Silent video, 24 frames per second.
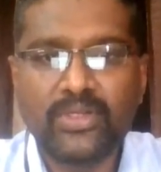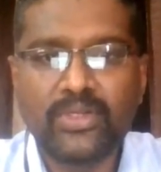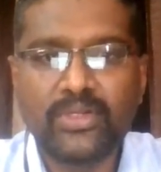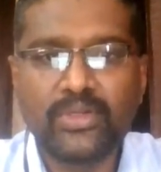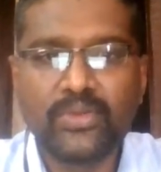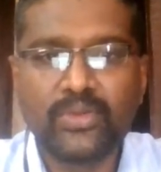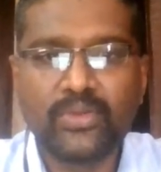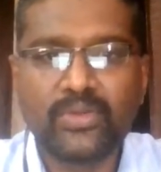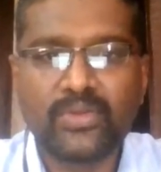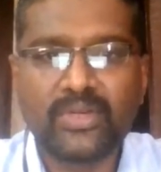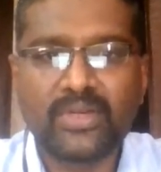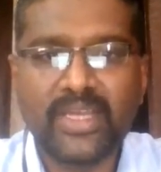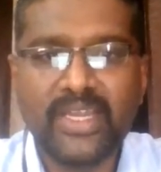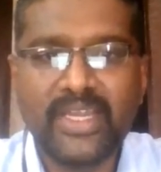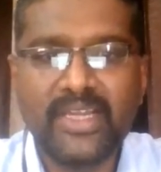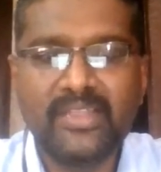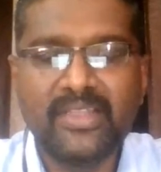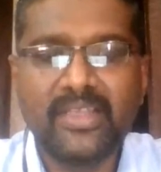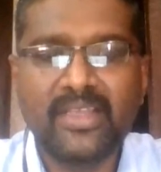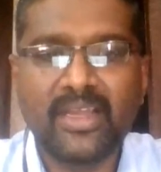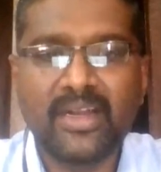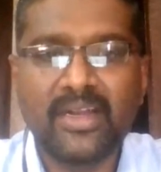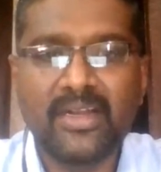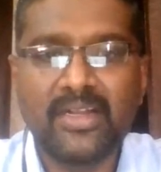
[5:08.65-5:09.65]
to write
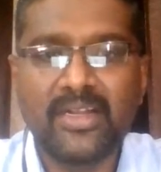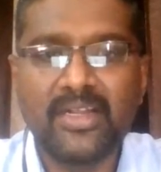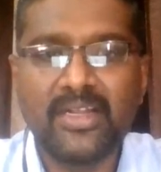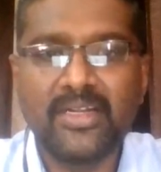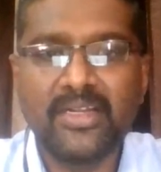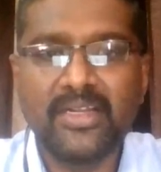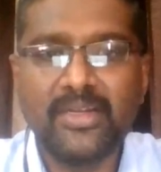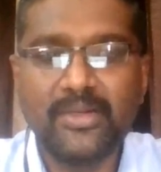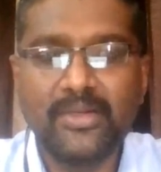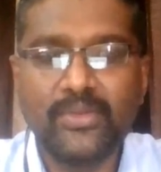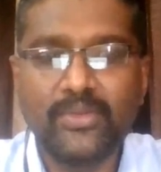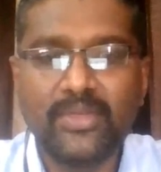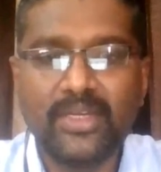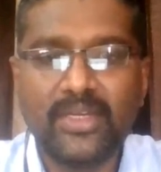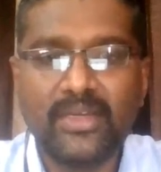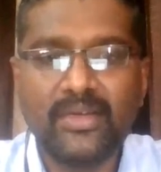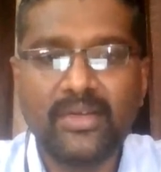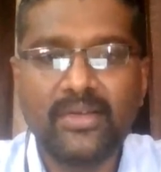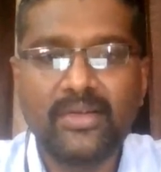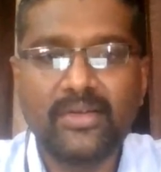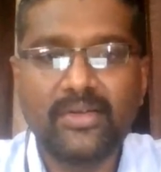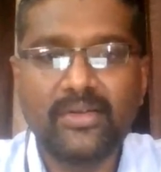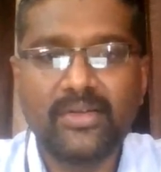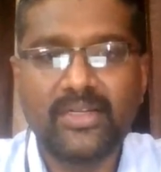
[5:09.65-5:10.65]
the content into the
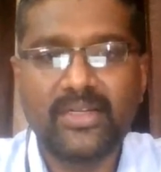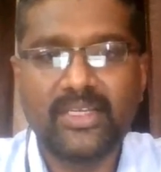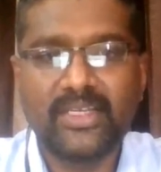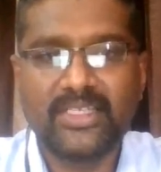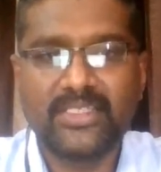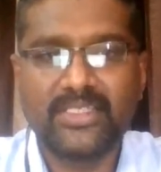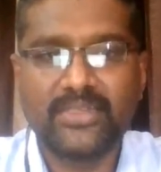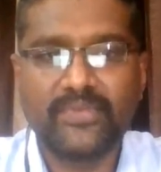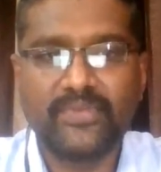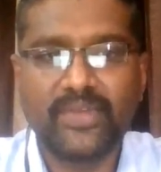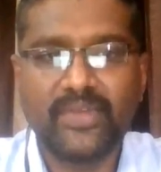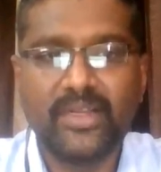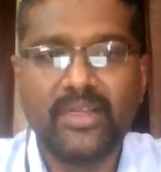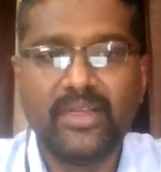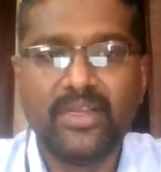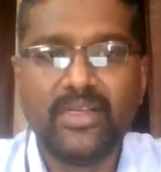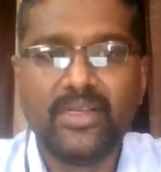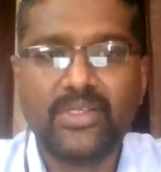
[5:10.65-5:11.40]
text file.